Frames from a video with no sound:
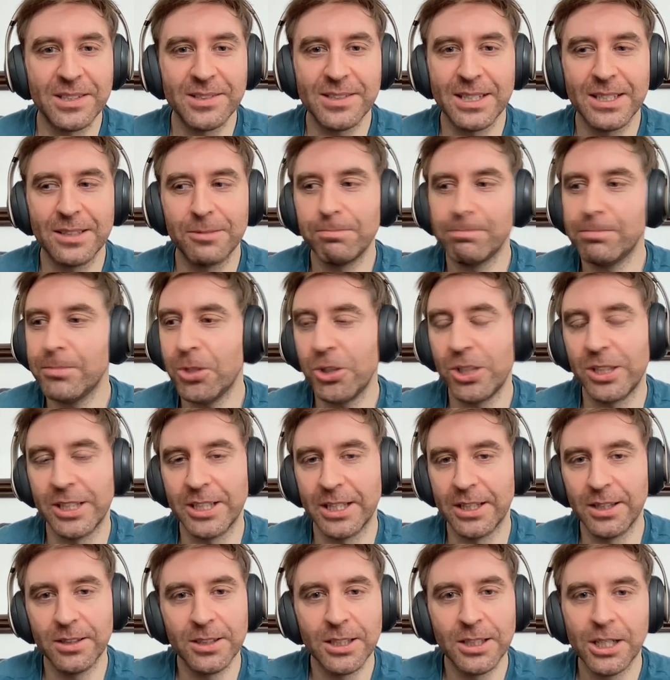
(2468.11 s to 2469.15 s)
It's like, no, you
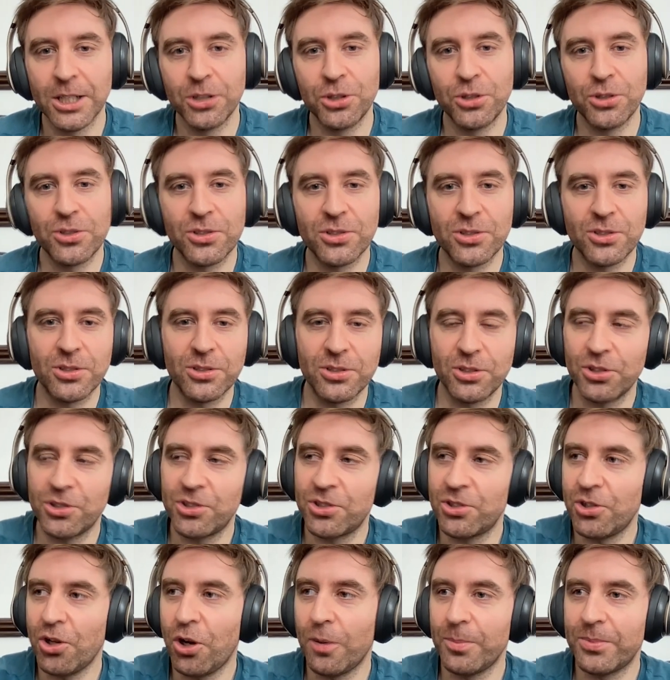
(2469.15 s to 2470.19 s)
didn't. You
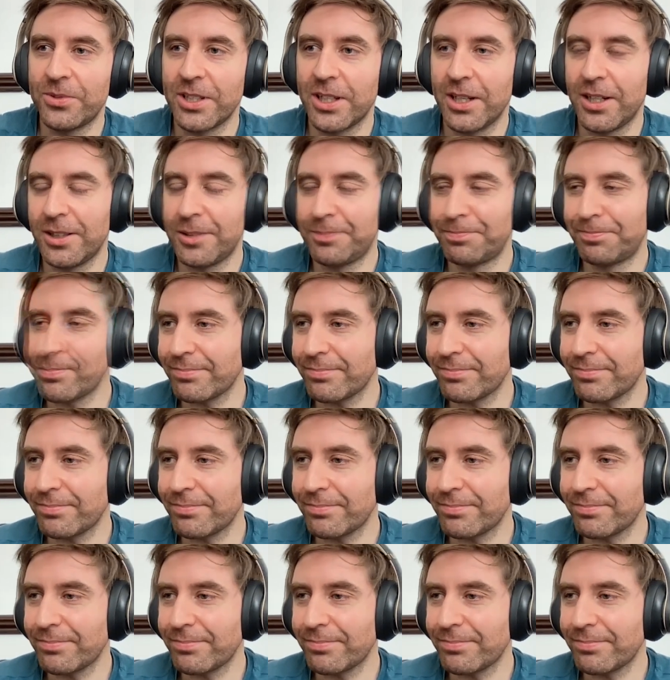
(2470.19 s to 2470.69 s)
stopped a